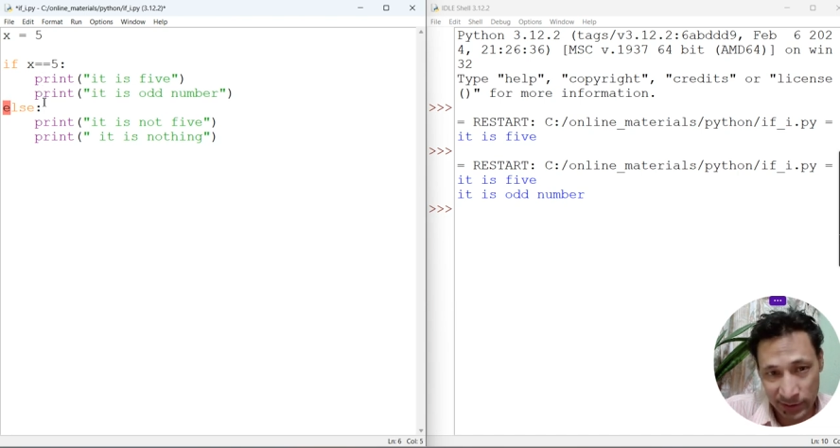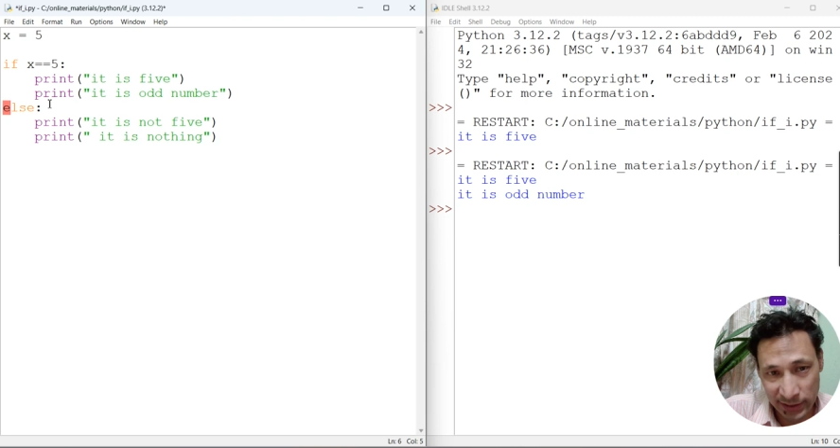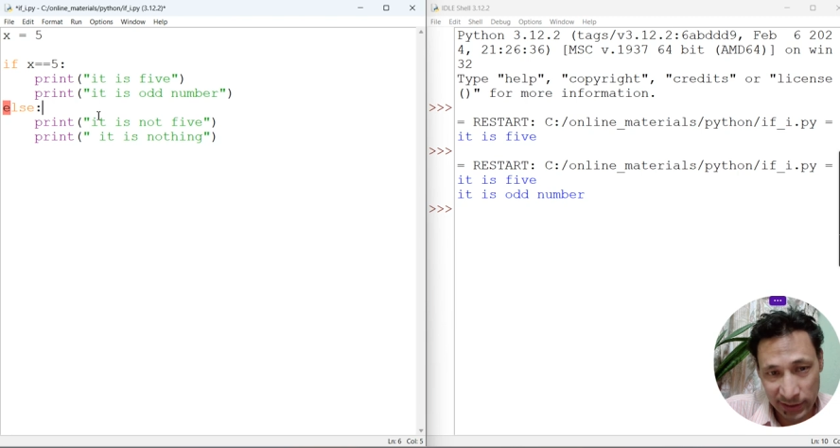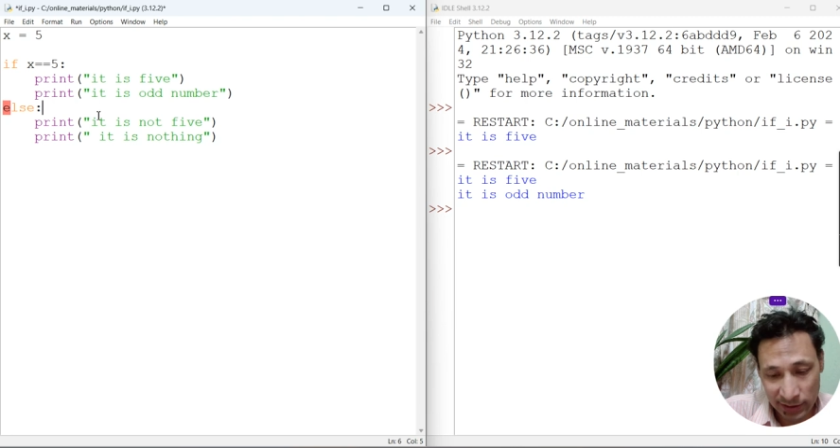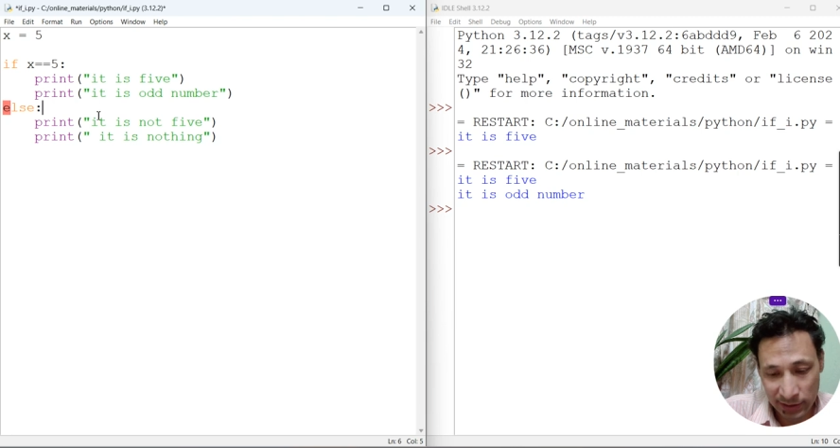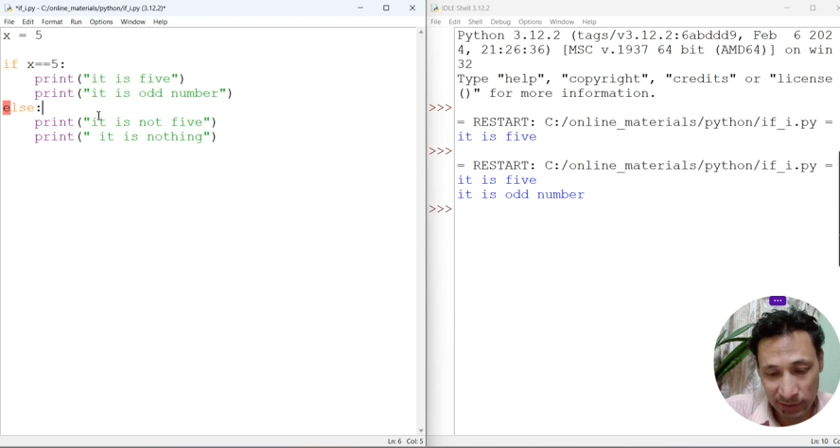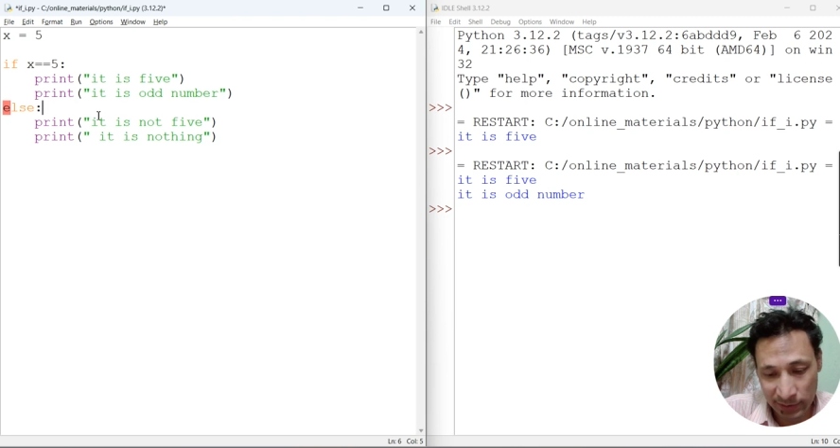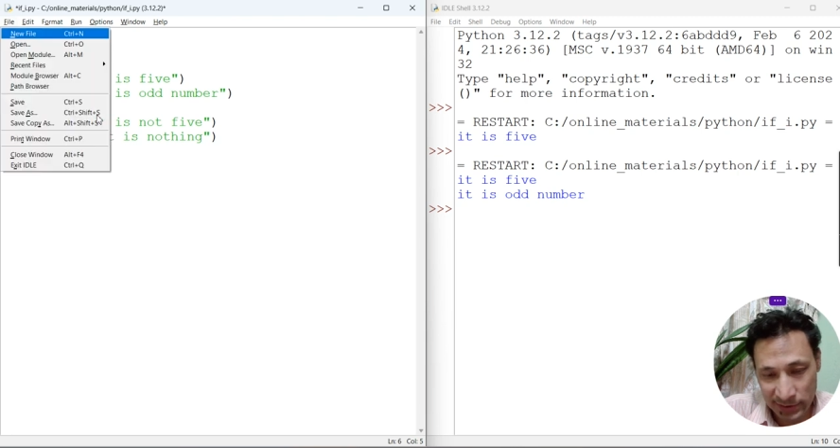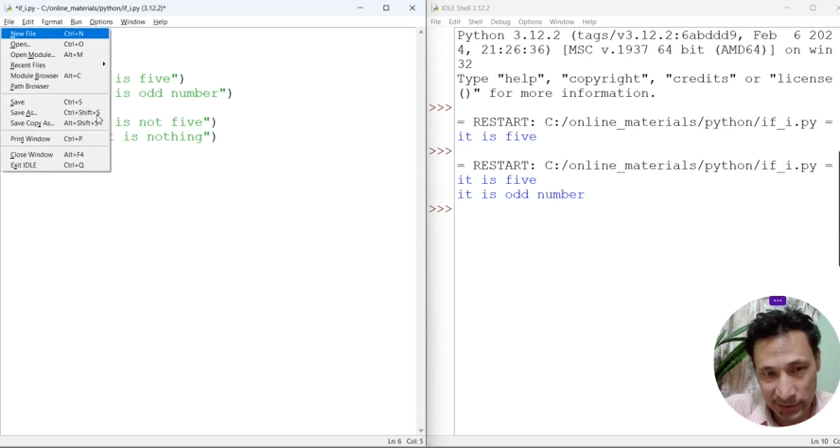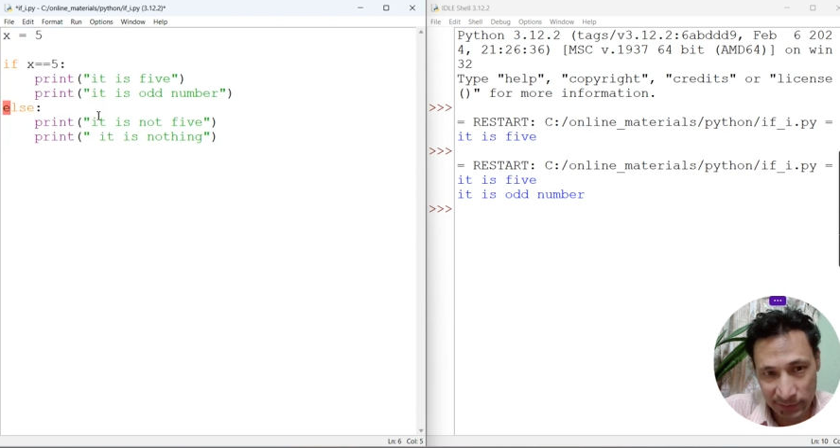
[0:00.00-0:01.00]
Okay,
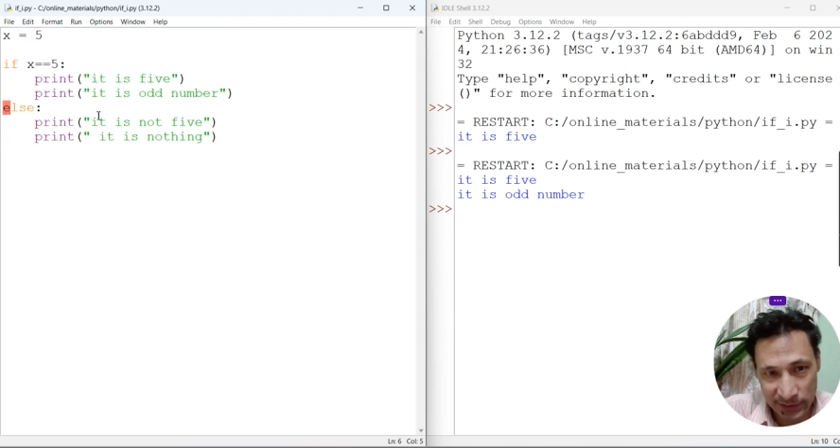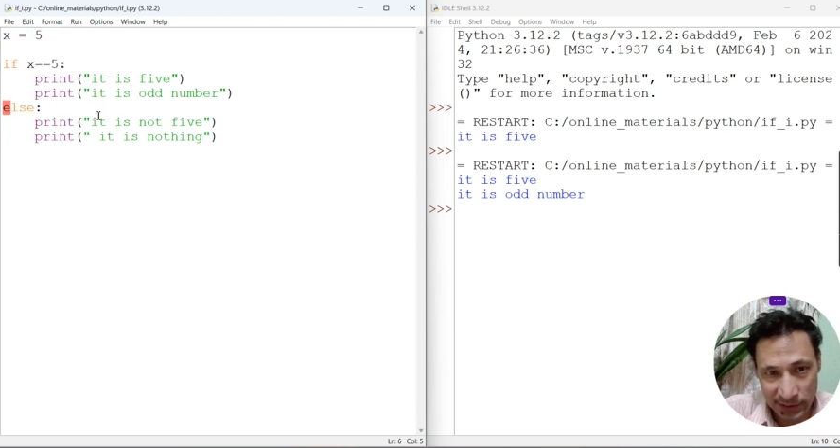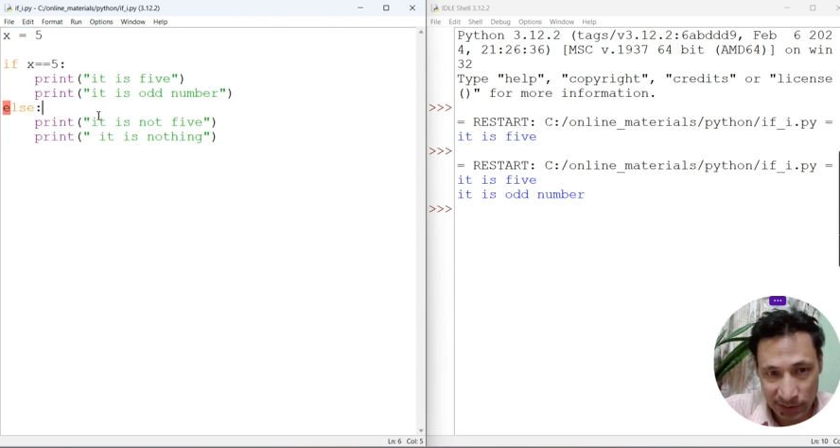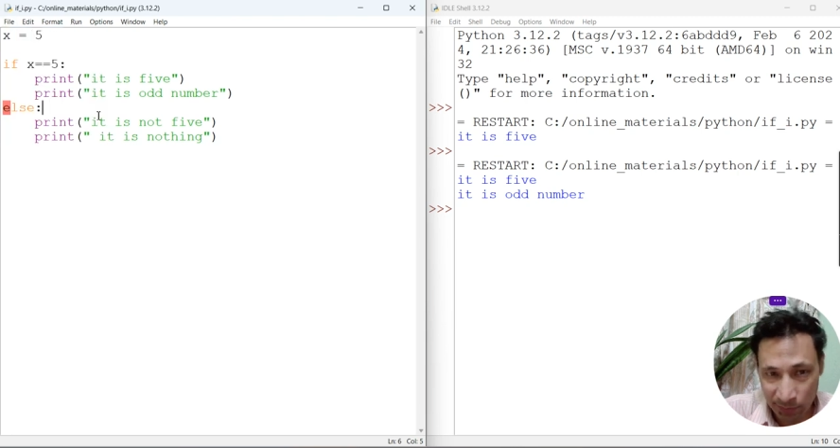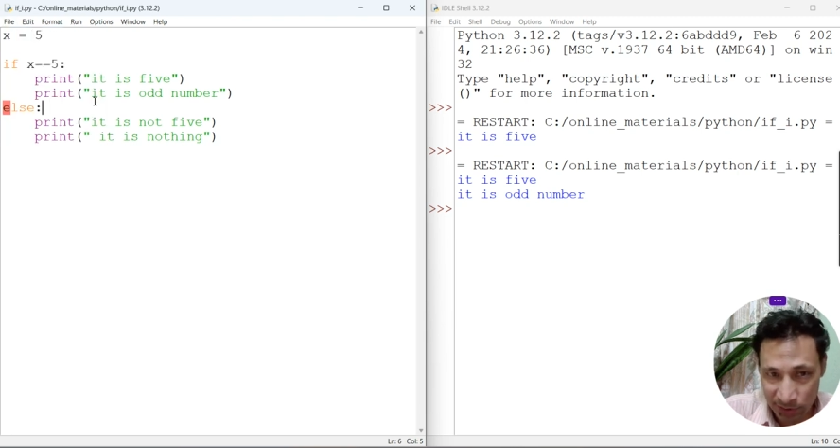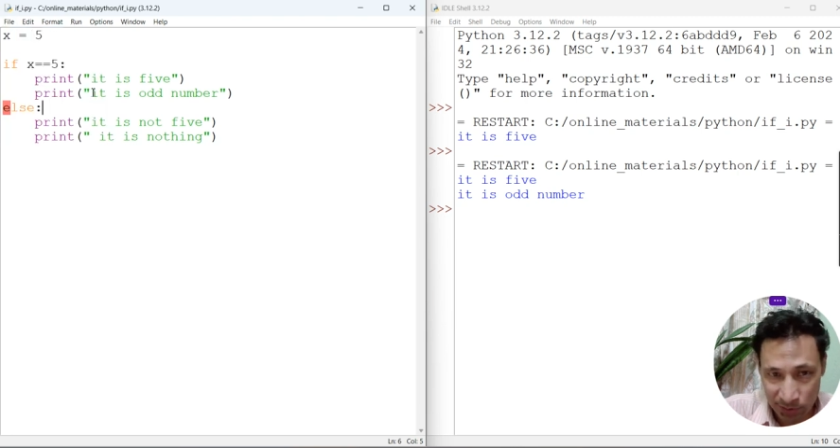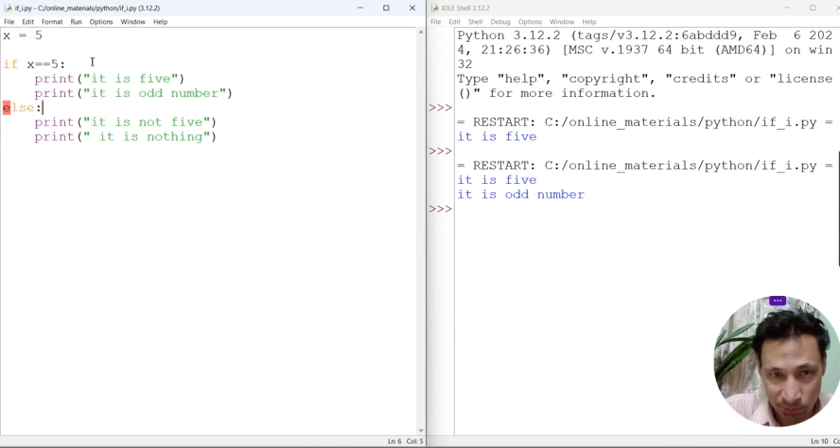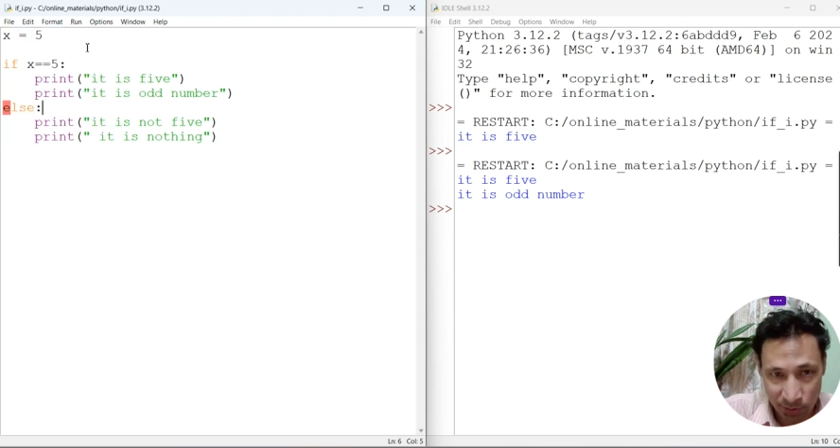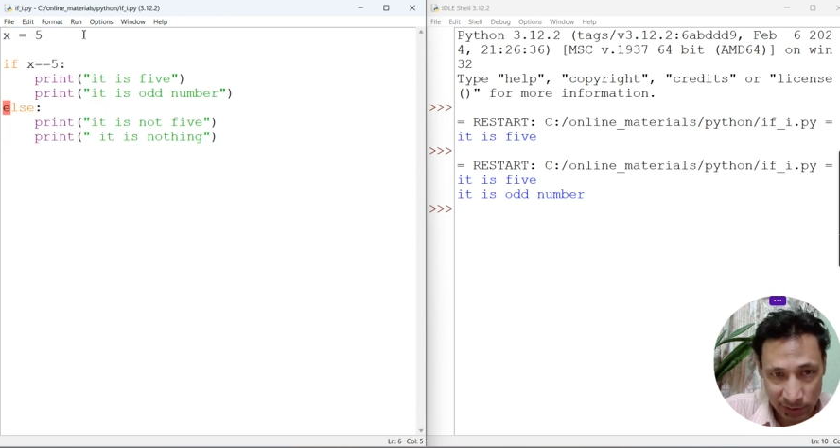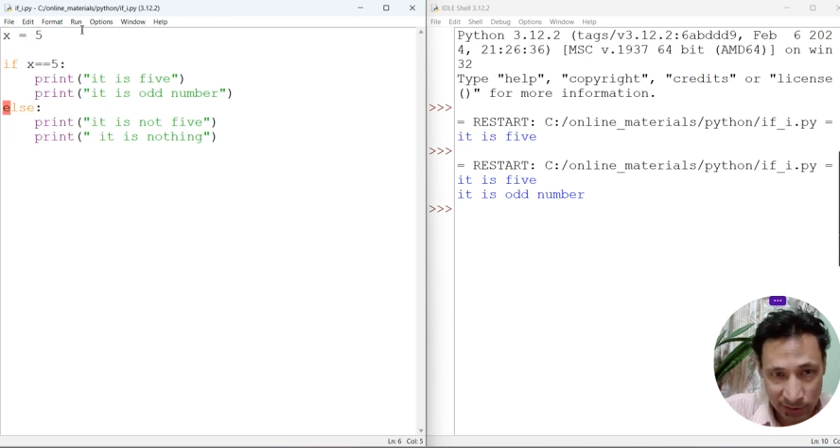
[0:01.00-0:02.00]
now let's save this. Now
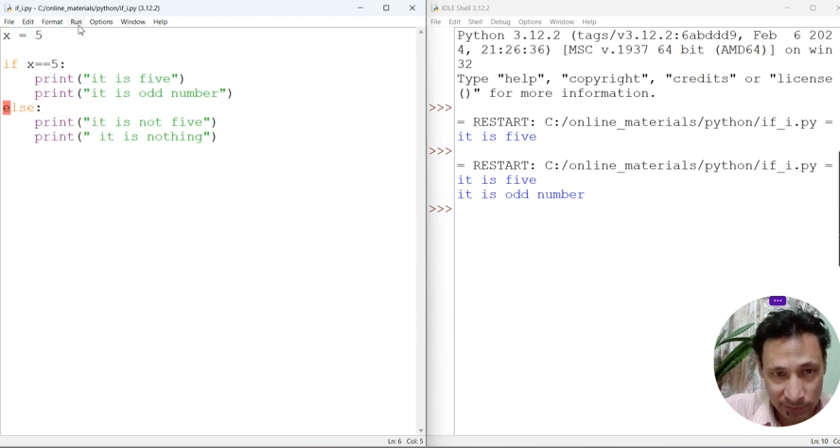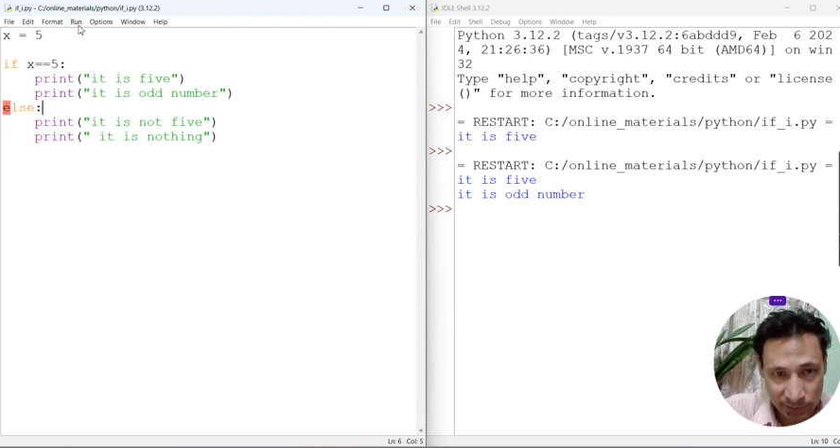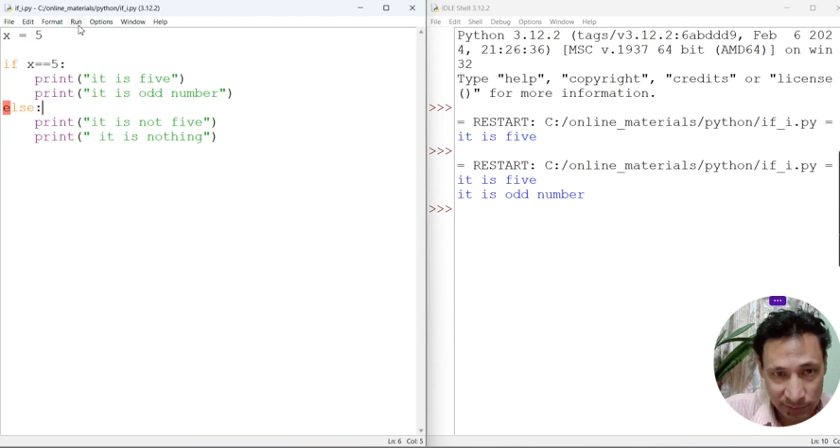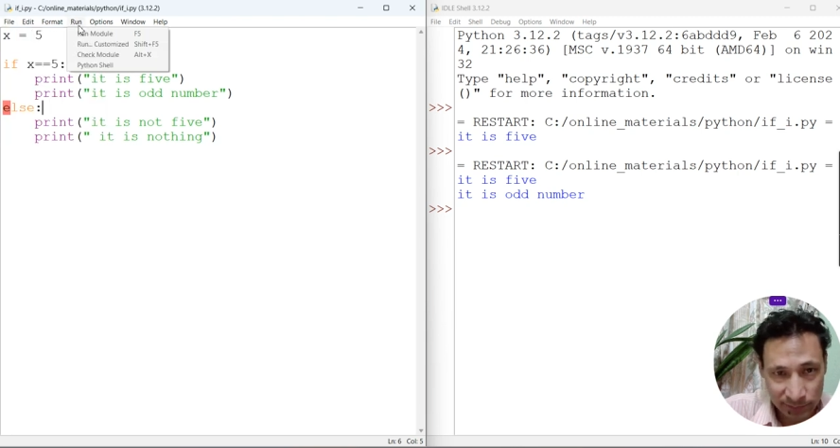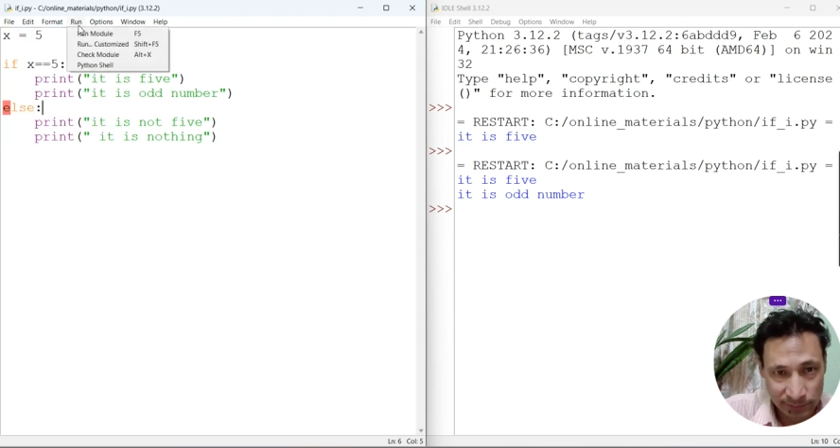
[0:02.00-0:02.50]
it will work.